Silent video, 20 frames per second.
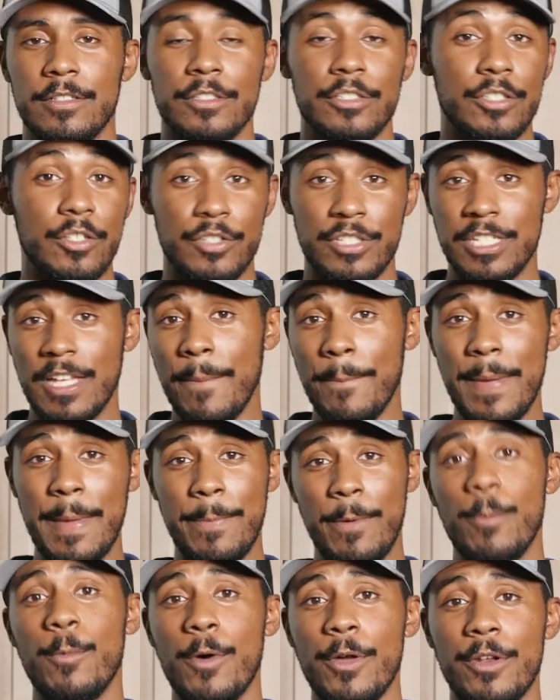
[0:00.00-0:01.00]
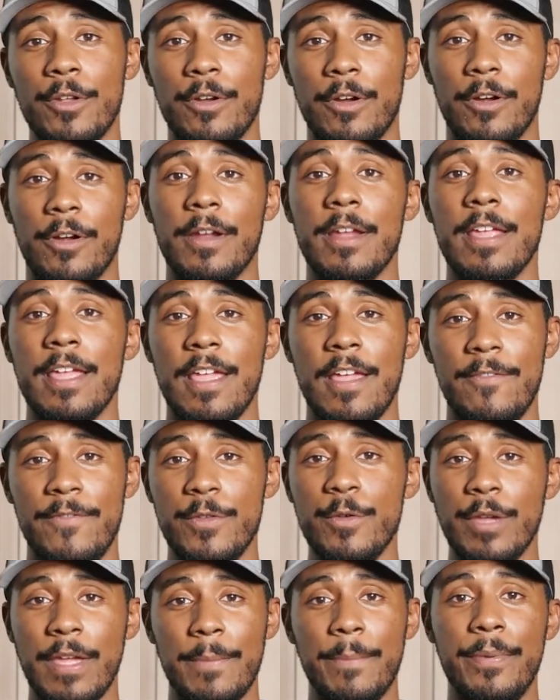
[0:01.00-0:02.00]
So some people wonder
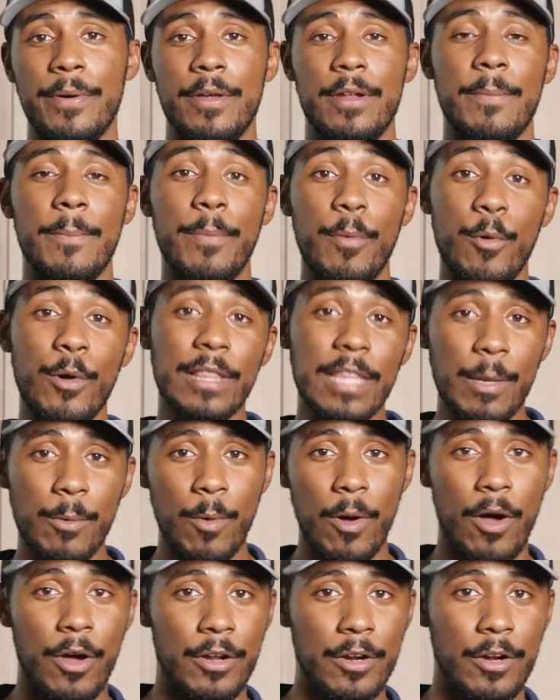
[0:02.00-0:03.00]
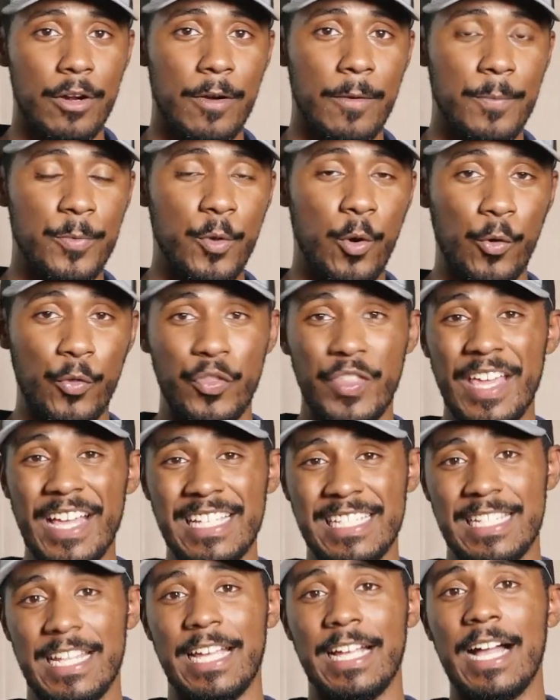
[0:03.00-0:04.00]
if you can put boiling water or
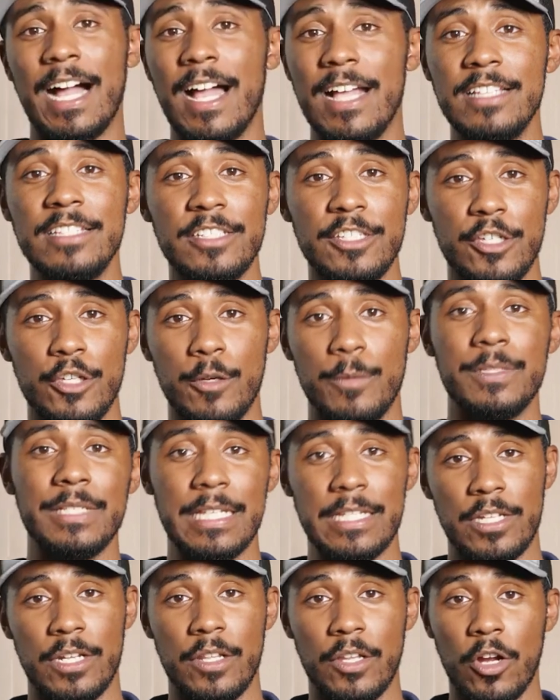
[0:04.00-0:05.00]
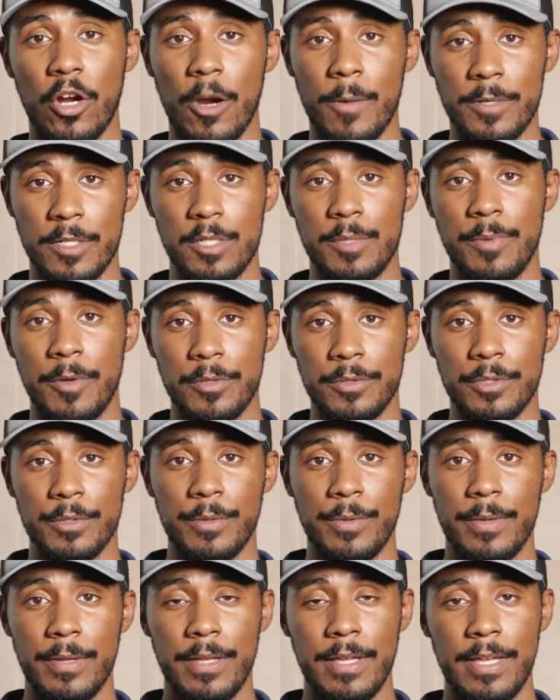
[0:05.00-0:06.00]
things like ice cubes into the garbage
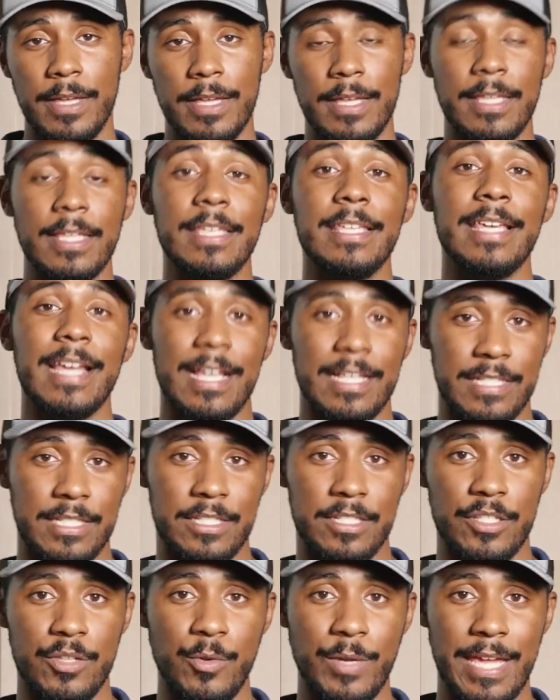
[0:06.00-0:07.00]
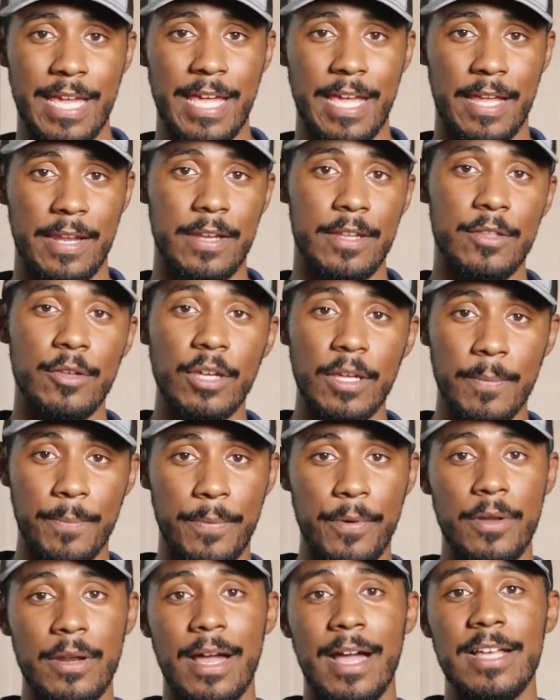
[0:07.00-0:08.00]
disposal. Yes, you can. You can
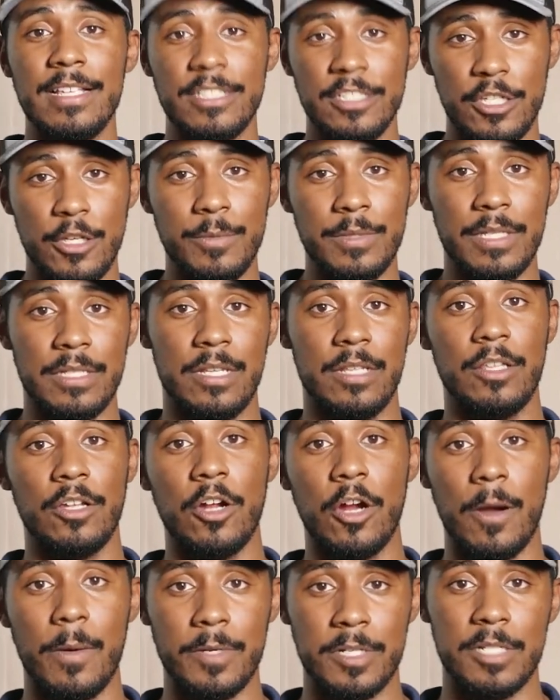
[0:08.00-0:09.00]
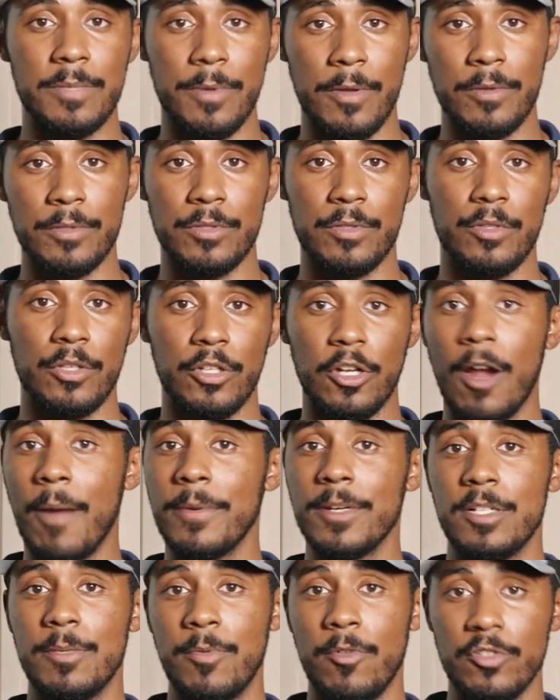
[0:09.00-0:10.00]
put ice cubes into the garbage disposal. The
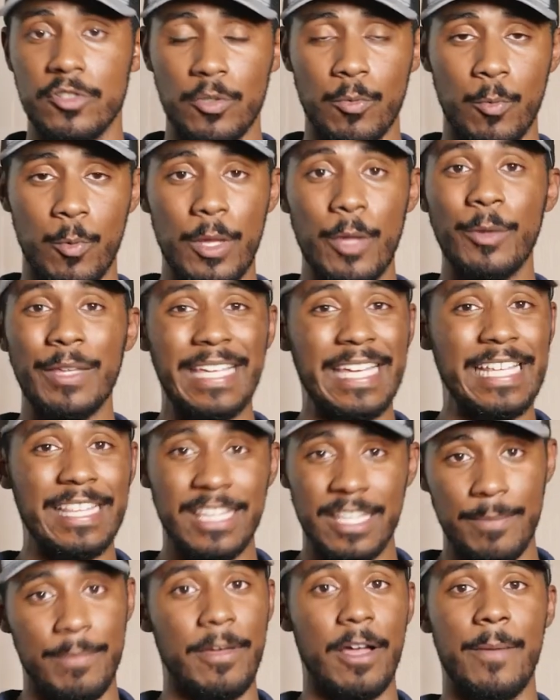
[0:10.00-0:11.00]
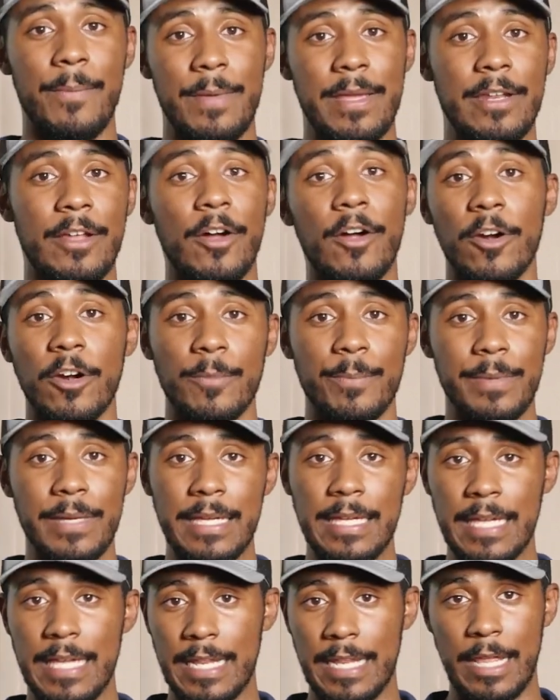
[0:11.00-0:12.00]
garbage disposal will eat them up in a
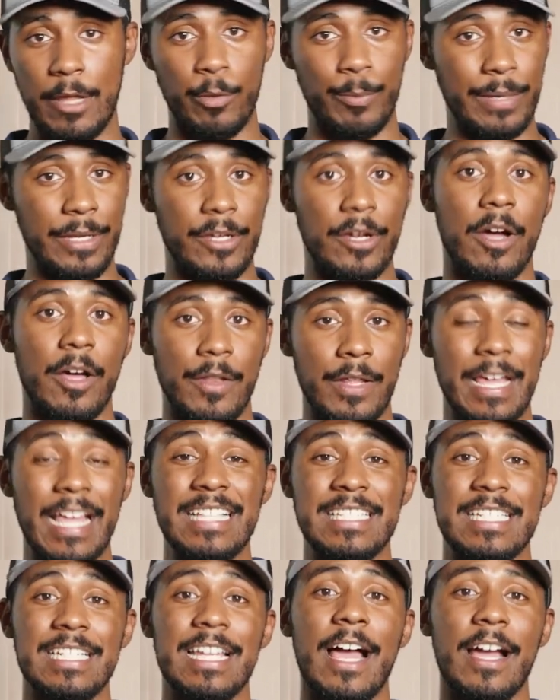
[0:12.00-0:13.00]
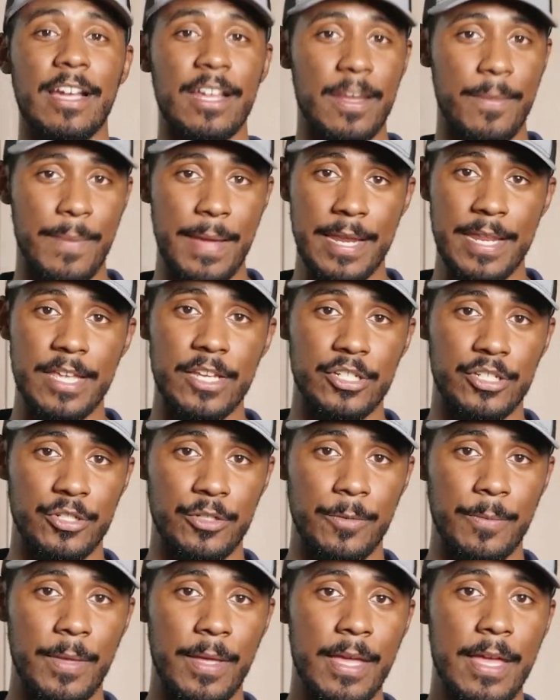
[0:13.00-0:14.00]
heartbeat and they'll be gone. It's not going to be an
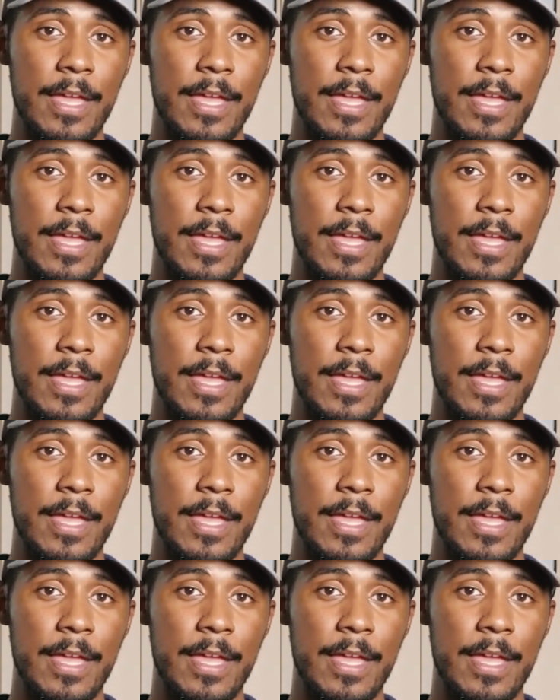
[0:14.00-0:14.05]
issue.